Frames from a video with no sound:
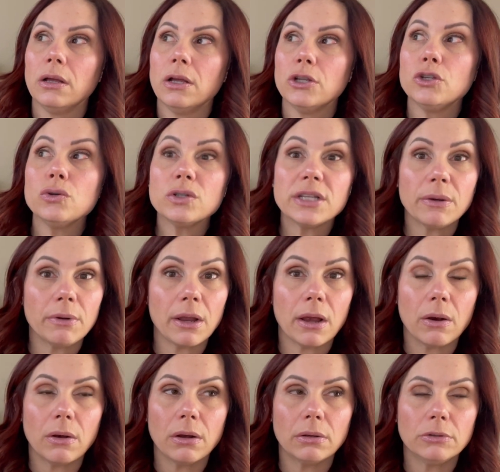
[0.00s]
Tuesday when I,
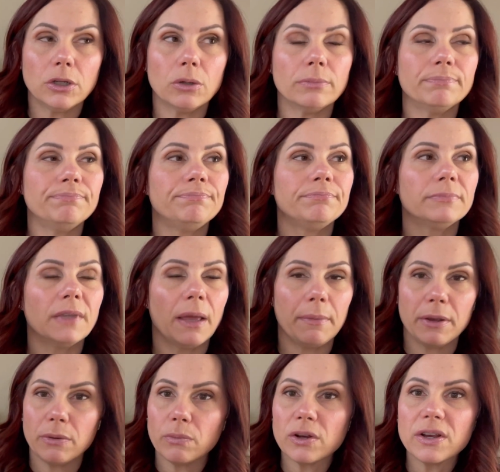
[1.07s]
no, let
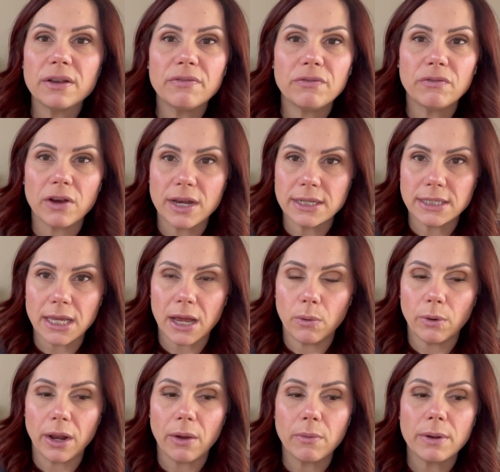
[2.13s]
me rephrase that.
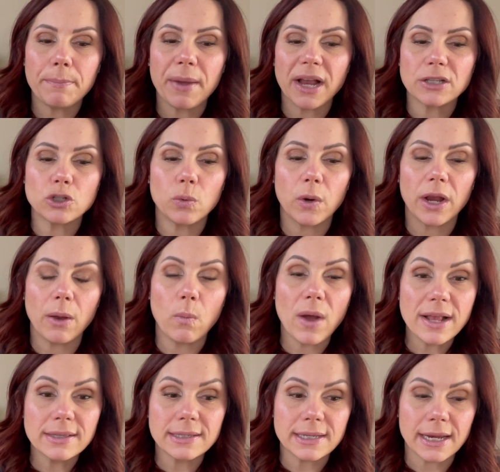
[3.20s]
When I went back to work on
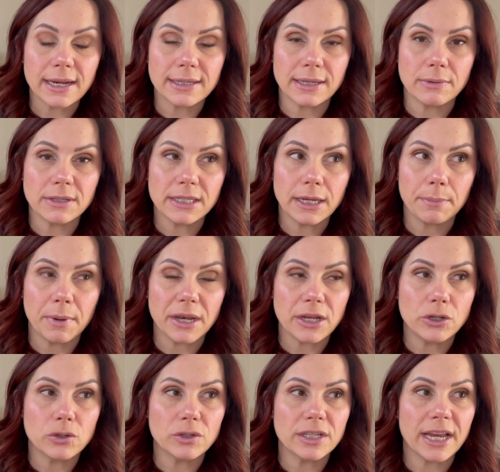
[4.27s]
Wednesday, because I was sick Monday,
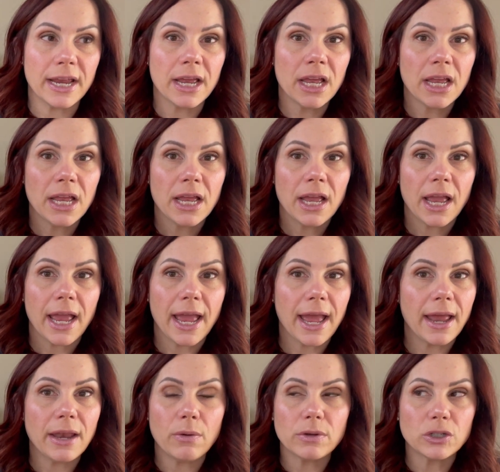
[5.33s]
Tuesday,
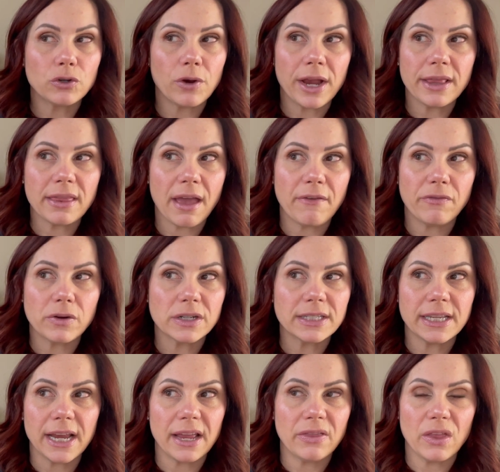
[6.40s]
and it was great that first
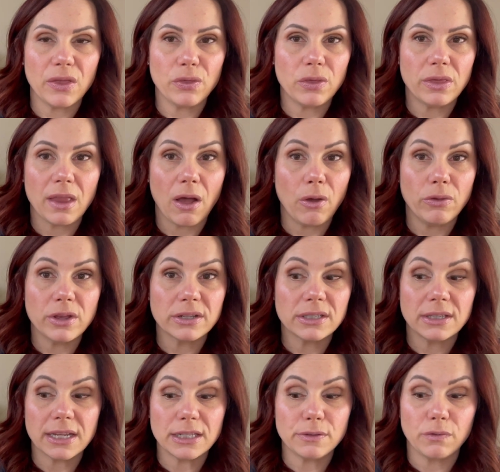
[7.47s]
day, and then now
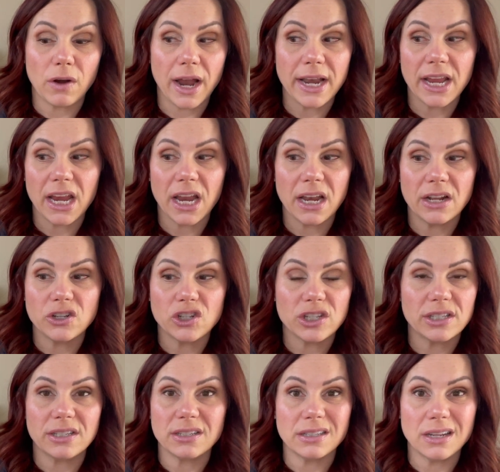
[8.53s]
this, it's Friday, and it
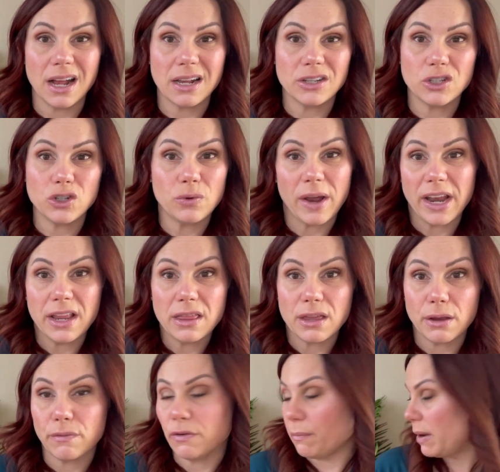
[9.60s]
just does not do
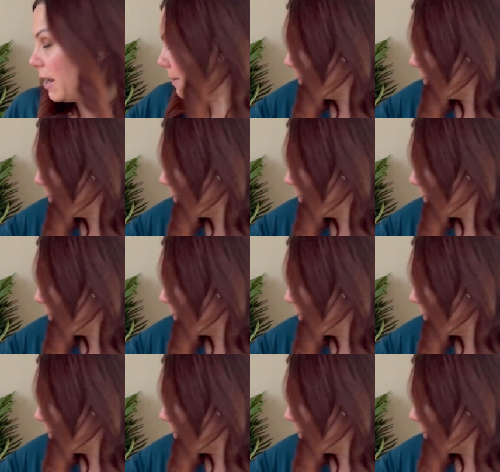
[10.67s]
anything for me.